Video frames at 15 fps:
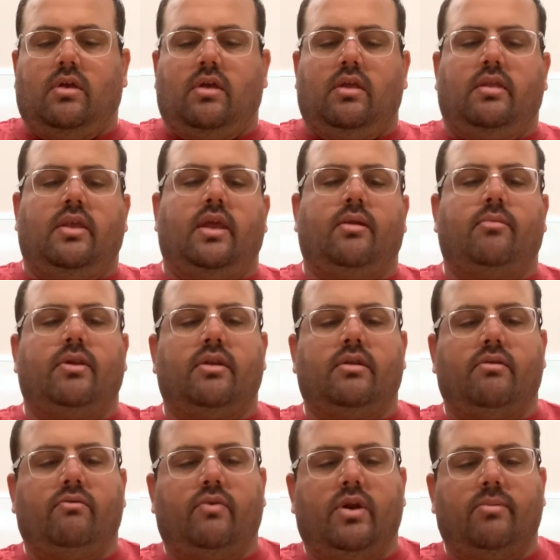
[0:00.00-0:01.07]
Then
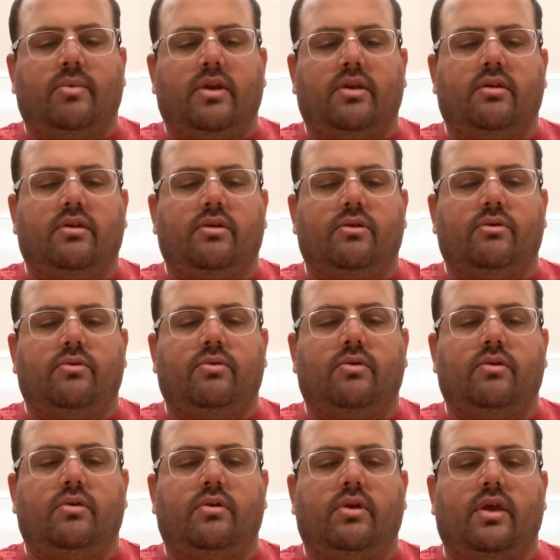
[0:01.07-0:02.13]
what I'm gonna do
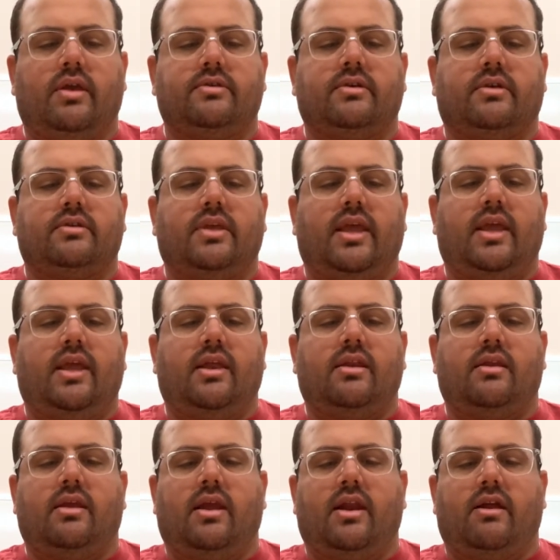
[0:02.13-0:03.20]
is I'll take it
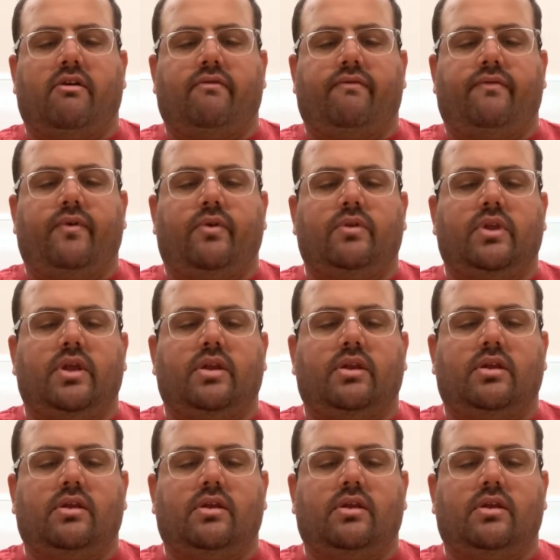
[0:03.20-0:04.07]
and I'll fold it